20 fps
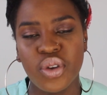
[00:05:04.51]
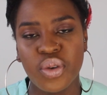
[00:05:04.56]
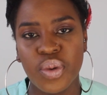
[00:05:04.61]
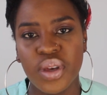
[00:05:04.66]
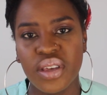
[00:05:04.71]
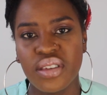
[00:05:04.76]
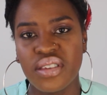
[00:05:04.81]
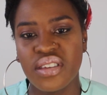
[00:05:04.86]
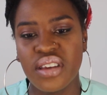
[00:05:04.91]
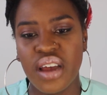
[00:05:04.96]

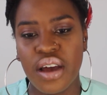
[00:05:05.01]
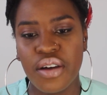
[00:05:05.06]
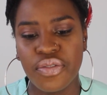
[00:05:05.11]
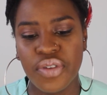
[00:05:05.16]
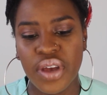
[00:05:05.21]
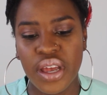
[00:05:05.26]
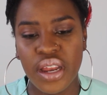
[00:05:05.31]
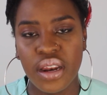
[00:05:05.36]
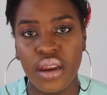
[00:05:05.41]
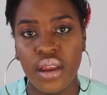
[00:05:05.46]
doing
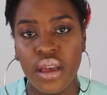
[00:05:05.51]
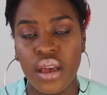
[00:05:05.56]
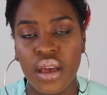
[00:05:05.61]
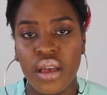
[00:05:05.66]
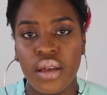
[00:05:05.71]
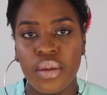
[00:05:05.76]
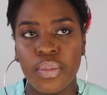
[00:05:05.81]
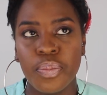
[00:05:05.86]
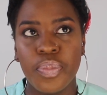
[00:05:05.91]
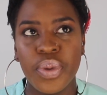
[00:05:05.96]
stuff, and
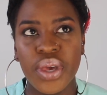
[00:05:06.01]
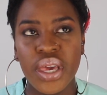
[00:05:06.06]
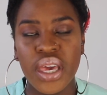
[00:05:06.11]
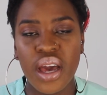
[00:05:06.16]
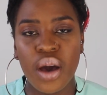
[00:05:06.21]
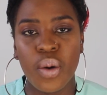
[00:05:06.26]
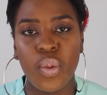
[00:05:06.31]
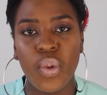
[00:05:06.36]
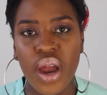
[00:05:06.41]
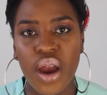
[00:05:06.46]
be
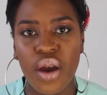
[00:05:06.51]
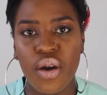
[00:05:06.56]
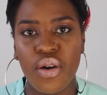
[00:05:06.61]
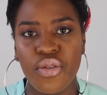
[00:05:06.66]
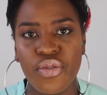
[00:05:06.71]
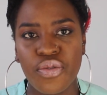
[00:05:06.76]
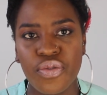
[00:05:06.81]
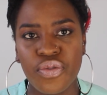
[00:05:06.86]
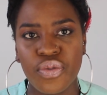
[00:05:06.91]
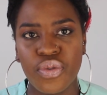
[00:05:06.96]
aware
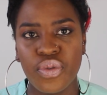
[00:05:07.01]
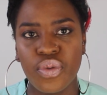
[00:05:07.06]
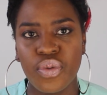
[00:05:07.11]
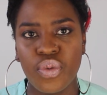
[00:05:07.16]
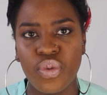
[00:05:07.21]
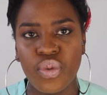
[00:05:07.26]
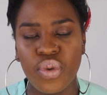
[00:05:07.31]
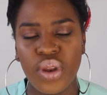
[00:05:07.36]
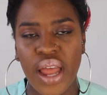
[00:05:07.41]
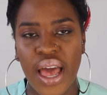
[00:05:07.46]
of
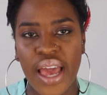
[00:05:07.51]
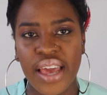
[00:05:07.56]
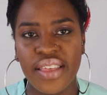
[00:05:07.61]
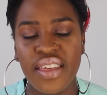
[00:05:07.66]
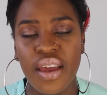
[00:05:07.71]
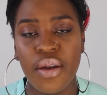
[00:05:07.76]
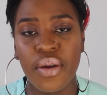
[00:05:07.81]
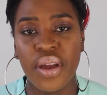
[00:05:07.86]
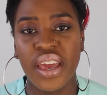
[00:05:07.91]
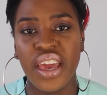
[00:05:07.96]
like
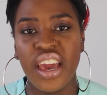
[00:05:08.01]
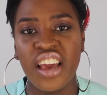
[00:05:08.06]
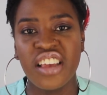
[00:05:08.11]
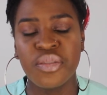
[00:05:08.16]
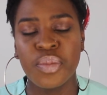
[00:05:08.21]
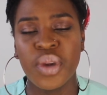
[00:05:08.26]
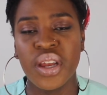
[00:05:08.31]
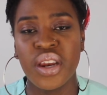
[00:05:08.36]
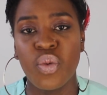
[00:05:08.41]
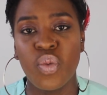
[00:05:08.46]
their
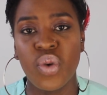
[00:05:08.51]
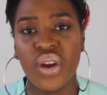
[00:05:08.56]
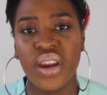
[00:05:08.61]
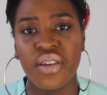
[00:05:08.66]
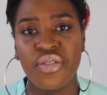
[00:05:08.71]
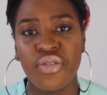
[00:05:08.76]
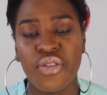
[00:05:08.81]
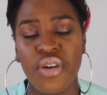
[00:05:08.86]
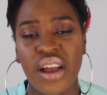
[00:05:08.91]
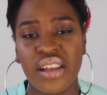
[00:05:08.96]
engagement in
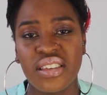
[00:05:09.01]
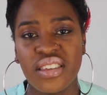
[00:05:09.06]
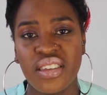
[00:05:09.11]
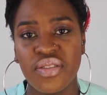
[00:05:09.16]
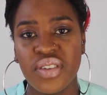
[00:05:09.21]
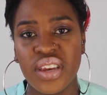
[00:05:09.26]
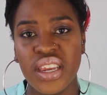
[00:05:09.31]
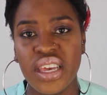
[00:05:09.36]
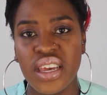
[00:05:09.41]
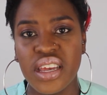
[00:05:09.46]
whatever
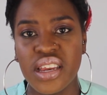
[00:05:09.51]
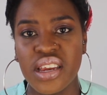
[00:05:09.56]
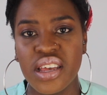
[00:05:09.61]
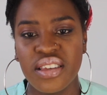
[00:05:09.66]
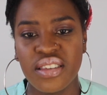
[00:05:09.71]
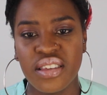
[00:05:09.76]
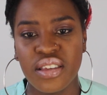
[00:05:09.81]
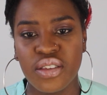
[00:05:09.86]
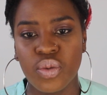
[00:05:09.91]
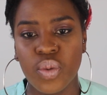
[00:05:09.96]
activity it
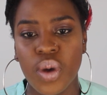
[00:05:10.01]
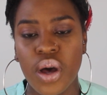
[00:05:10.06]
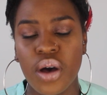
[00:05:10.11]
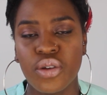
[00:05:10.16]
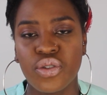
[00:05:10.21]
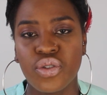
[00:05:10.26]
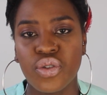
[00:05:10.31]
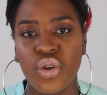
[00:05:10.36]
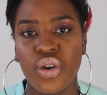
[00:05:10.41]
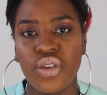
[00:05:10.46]
is as
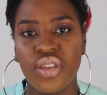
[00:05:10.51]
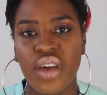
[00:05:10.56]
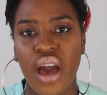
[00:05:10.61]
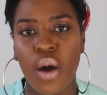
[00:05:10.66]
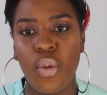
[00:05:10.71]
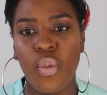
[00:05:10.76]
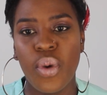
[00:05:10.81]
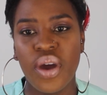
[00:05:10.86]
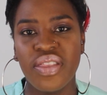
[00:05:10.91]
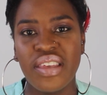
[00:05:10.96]
well, so
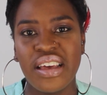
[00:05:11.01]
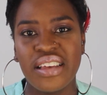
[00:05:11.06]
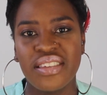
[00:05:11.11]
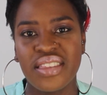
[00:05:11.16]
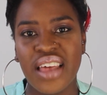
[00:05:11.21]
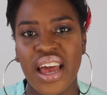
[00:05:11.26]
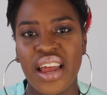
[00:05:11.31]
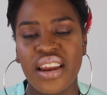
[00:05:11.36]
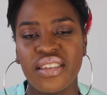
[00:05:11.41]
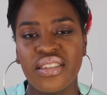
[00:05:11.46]
that when they're
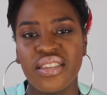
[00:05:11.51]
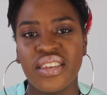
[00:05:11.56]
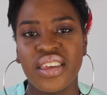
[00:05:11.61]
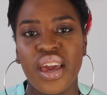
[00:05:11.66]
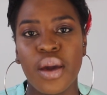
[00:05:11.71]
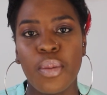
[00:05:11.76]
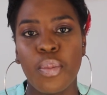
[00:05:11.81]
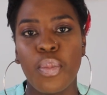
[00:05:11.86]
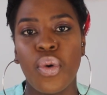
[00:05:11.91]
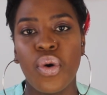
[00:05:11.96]
starting to
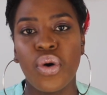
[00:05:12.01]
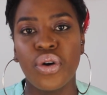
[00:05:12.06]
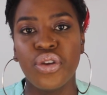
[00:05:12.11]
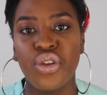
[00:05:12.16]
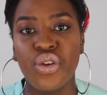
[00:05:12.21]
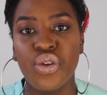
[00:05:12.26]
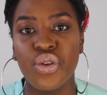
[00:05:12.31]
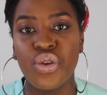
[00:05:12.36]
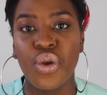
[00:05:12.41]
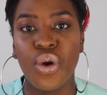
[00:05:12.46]
get
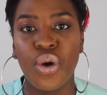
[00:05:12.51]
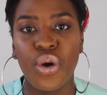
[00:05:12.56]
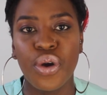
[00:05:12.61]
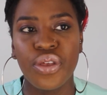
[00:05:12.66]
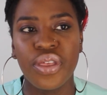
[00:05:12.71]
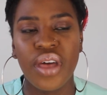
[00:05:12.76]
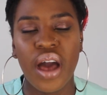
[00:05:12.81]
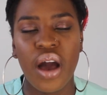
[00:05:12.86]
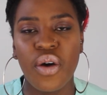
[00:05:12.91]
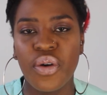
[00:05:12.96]
bored, you
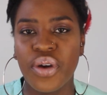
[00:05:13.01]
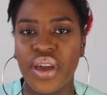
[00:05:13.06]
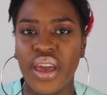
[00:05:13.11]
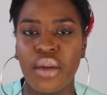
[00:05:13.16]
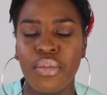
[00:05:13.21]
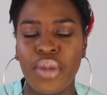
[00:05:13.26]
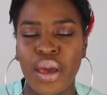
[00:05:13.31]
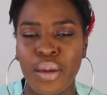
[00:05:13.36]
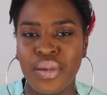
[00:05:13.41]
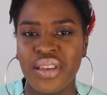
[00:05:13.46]
know that
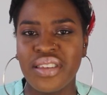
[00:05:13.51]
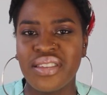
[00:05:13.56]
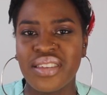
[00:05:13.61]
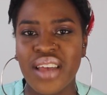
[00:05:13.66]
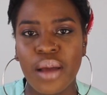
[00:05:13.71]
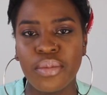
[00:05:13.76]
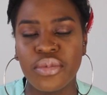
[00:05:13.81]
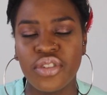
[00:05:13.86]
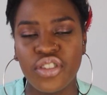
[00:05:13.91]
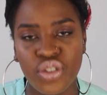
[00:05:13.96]
okay, maybe it's
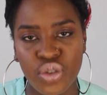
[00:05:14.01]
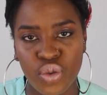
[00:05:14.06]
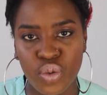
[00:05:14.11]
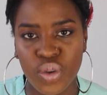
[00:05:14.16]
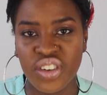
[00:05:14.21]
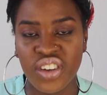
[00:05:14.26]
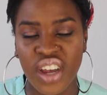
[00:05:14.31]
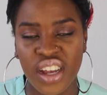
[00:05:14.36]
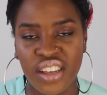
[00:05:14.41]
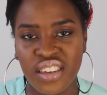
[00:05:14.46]
time to
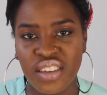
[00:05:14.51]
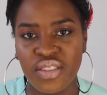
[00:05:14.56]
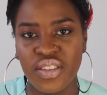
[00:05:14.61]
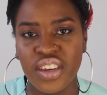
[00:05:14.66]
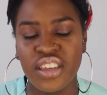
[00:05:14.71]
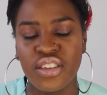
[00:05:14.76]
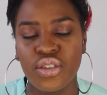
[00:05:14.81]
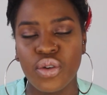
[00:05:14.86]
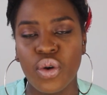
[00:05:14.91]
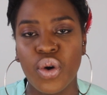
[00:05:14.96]
switch
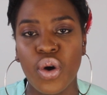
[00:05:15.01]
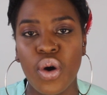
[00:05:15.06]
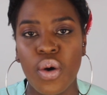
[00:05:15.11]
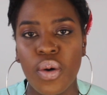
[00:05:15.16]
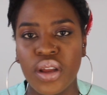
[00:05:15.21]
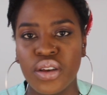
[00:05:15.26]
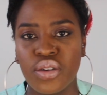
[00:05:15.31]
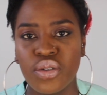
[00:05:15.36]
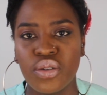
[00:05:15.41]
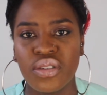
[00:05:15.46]
activities or go
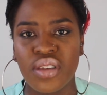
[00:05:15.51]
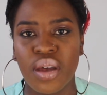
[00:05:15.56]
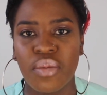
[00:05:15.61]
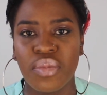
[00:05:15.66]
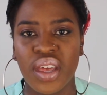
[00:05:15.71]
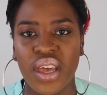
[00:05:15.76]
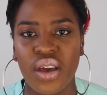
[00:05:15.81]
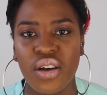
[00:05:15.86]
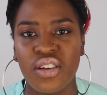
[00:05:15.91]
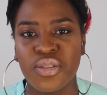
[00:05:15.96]
and do
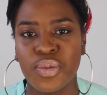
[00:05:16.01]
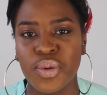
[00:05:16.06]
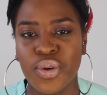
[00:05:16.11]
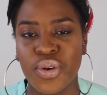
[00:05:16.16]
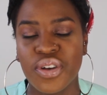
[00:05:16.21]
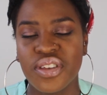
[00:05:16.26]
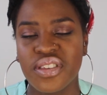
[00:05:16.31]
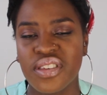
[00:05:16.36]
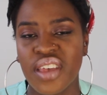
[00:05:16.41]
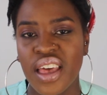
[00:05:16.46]
something else,
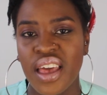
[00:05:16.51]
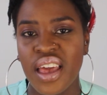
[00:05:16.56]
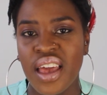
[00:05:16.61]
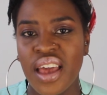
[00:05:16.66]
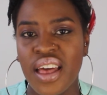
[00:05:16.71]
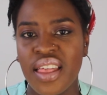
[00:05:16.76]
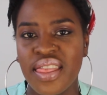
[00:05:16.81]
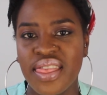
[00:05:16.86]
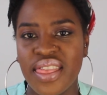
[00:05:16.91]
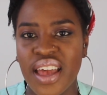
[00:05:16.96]
because
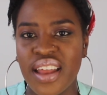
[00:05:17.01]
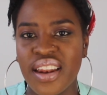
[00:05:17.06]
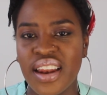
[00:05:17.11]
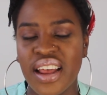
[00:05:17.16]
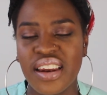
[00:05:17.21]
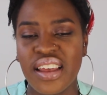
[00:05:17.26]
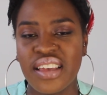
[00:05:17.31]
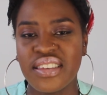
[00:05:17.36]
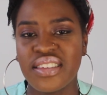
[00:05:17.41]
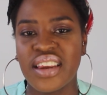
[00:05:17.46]
then
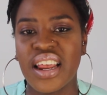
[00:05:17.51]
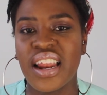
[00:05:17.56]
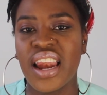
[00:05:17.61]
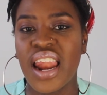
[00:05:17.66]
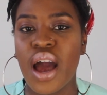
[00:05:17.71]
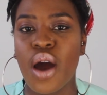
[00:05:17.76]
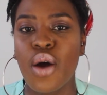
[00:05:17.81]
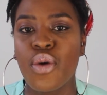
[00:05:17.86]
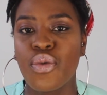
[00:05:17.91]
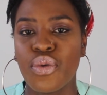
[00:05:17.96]
that doesn't
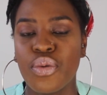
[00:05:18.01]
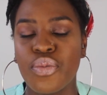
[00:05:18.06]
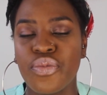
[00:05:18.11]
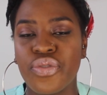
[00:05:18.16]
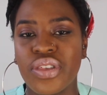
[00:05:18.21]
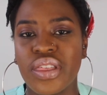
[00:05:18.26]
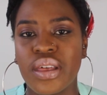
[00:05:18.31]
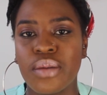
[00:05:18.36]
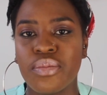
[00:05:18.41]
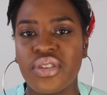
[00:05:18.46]
allow room
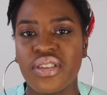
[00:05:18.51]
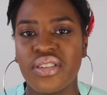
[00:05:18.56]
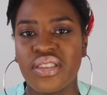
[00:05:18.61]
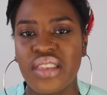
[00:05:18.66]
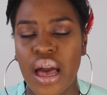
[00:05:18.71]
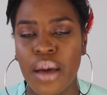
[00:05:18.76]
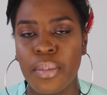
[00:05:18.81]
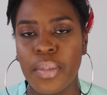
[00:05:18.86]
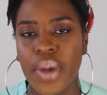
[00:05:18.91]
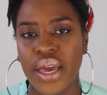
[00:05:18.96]
for them to
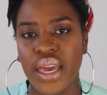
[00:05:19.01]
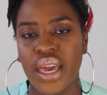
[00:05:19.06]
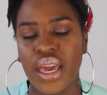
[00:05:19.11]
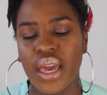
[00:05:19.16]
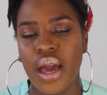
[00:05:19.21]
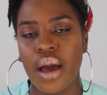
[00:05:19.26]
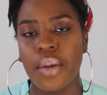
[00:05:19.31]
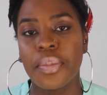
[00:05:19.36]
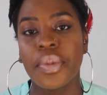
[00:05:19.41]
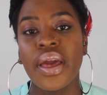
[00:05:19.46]
start
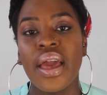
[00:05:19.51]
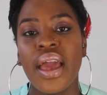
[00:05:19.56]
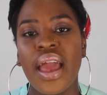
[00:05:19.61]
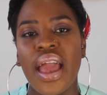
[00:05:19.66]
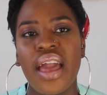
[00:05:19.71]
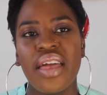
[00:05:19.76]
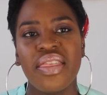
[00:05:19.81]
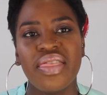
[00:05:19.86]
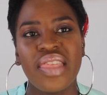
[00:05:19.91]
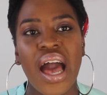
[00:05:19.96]
mucking up,
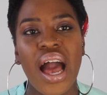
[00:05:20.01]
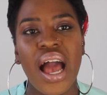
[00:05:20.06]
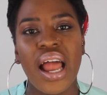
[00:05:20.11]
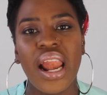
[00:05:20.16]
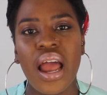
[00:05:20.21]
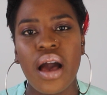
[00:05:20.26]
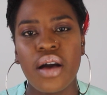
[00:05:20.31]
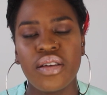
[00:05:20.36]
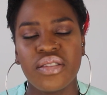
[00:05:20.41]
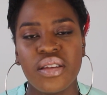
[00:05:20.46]
and that
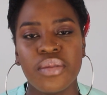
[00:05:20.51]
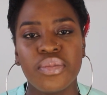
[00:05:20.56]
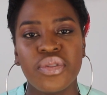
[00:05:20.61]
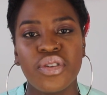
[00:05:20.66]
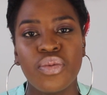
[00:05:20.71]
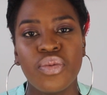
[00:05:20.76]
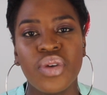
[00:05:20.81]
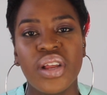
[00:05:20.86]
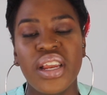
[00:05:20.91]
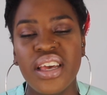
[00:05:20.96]
allows them
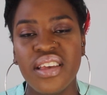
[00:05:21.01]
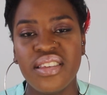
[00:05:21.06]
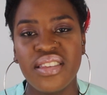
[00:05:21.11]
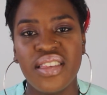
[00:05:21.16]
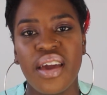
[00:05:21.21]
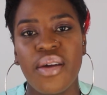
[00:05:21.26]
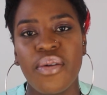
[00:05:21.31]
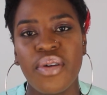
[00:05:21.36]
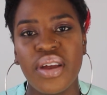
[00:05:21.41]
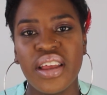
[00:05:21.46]
to release
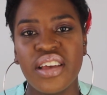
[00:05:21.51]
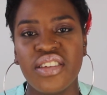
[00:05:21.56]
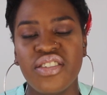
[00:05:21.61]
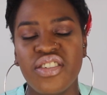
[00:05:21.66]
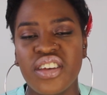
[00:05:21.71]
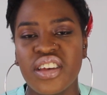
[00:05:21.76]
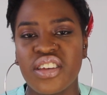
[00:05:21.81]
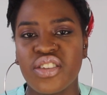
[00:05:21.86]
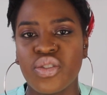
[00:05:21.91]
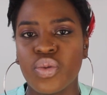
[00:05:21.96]
their
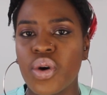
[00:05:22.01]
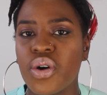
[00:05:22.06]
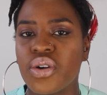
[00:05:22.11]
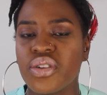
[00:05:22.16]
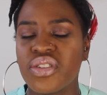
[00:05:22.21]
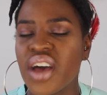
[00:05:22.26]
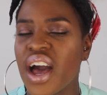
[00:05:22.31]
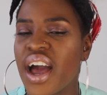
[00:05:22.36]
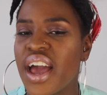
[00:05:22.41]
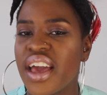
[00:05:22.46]
energy as well.
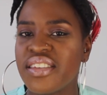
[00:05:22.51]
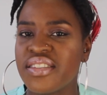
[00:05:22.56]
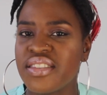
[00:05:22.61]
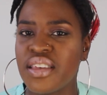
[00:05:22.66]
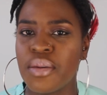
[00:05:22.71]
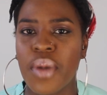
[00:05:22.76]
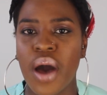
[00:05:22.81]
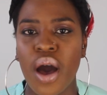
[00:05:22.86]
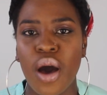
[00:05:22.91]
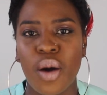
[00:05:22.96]
It tires
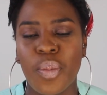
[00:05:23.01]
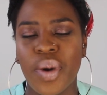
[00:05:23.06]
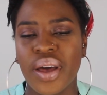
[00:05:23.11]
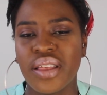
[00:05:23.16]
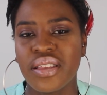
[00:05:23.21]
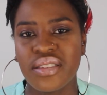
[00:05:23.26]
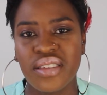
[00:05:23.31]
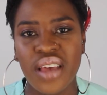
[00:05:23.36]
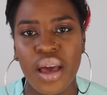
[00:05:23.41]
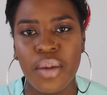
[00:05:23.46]
them out.
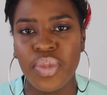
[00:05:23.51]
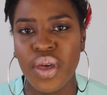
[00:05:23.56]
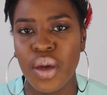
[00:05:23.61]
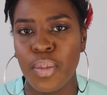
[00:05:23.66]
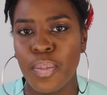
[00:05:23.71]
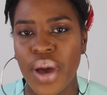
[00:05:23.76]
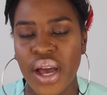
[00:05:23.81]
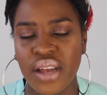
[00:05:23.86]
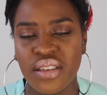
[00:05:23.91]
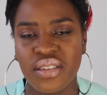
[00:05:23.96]
By the time
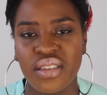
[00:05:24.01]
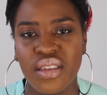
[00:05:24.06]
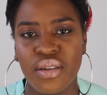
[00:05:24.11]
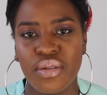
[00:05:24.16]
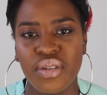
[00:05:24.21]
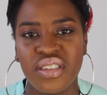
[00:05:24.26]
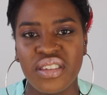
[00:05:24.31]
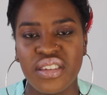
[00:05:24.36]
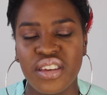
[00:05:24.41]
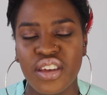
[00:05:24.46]
they're back to their
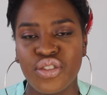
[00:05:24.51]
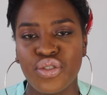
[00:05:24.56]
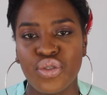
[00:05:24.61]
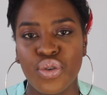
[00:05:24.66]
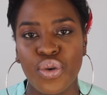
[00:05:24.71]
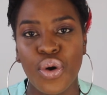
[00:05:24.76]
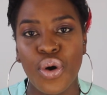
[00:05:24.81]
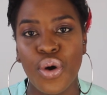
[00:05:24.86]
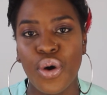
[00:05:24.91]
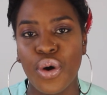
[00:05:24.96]

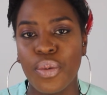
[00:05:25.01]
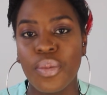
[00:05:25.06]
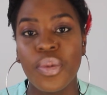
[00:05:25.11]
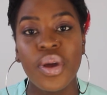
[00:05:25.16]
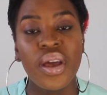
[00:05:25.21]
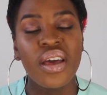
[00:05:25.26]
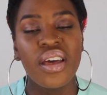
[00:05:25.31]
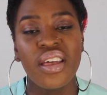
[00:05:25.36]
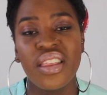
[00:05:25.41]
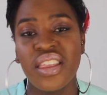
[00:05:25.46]
residential home,
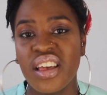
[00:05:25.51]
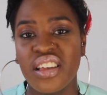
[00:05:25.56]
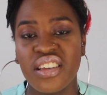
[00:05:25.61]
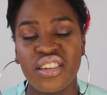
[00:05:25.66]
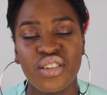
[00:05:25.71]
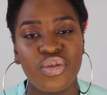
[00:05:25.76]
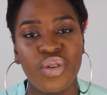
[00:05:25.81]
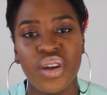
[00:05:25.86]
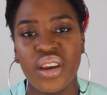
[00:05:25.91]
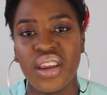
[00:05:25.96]
they're
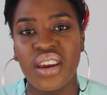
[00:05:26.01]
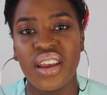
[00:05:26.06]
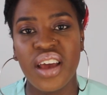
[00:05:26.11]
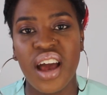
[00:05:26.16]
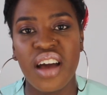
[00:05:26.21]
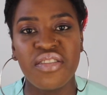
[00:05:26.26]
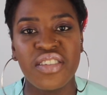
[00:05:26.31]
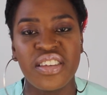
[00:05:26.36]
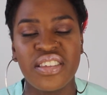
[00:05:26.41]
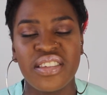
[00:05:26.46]
just ready to
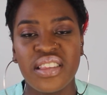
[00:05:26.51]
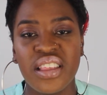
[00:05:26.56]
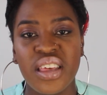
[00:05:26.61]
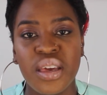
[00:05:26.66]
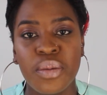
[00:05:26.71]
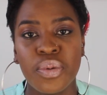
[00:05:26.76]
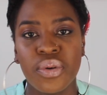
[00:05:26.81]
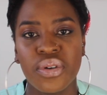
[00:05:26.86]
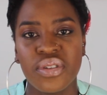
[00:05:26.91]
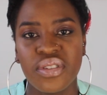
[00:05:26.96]
have a
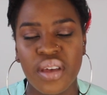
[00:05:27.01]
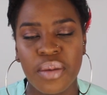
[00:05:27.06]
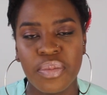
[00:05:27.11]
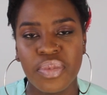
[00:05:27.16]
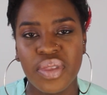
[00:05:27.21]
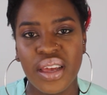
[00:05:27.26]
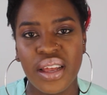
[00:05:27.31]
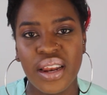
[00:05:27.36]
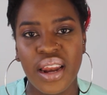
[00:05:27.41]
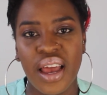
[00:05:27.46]
sleep or
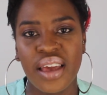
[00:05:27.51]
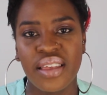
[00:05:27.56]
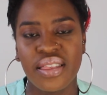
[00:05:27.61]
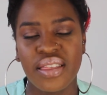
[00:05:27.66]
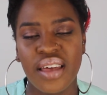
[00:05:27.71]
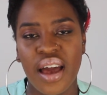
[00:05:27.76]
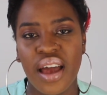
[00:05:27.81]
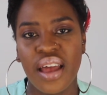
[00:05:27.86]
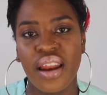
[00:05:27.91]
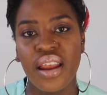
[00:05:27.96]
something like
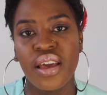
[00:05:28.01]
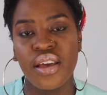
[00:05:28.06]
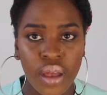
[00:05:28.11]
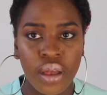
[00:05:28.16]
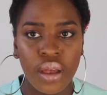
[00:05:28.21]
that.